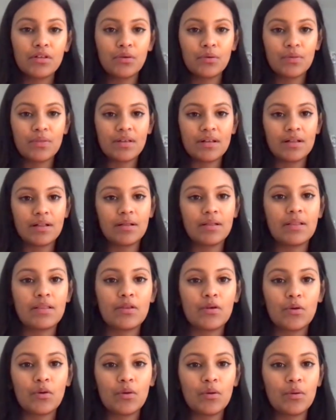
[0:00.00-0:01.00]
you the
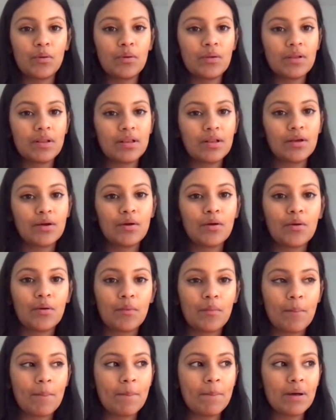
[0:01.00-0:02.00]
little
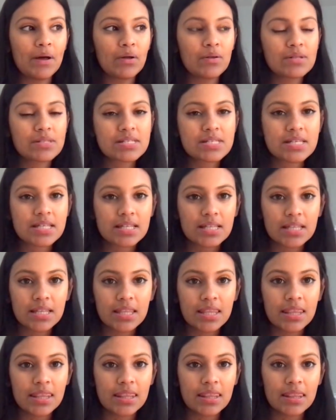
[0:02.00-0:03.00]
belt
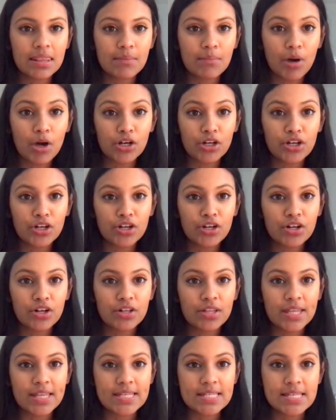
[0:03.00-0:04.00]
monitor,
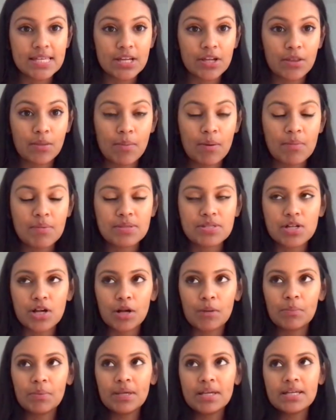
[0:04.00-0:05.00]
like, to hear the baby's
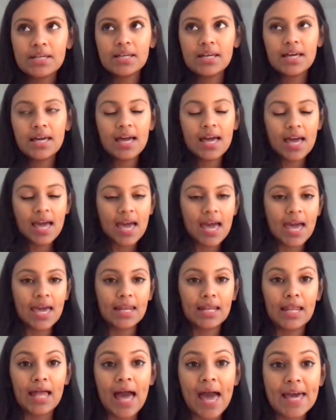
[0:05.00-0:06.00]
heartbeat.
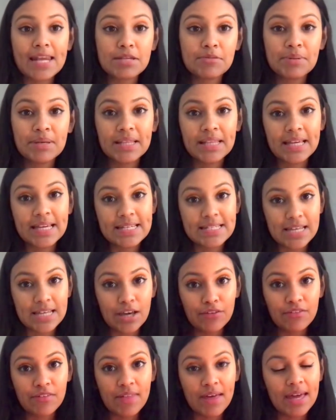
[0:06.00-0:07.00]
And I had to be laying
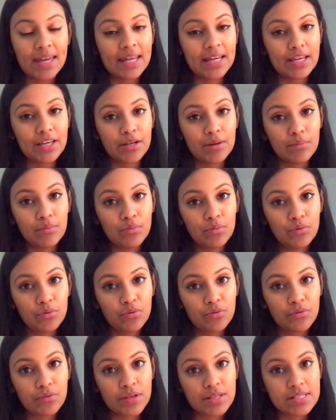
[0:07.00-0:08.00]
down for that, and I couldn't
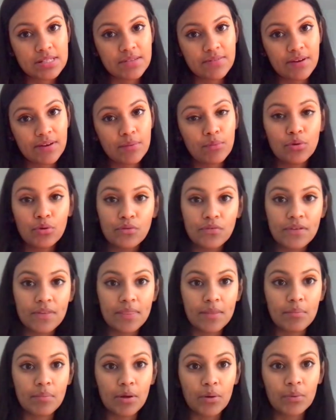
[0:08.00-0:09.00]
move because if I moved,
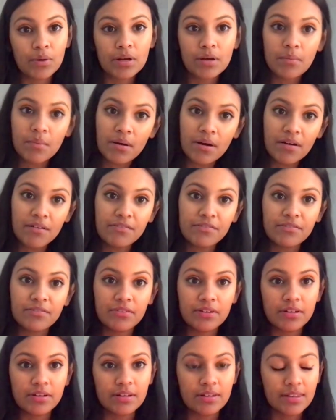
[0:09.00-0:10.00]
the belt would come off
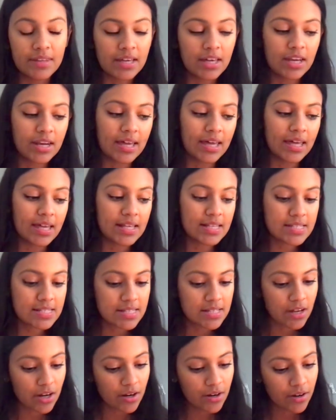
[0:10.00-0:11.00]
and they couldn't get his
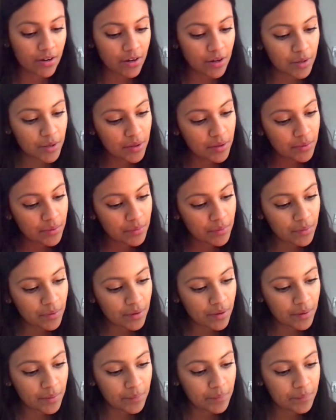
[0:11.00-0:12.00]
heart
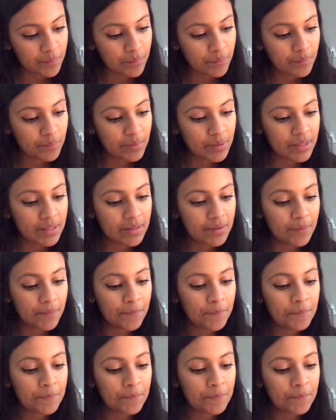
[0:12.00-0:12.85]
beat.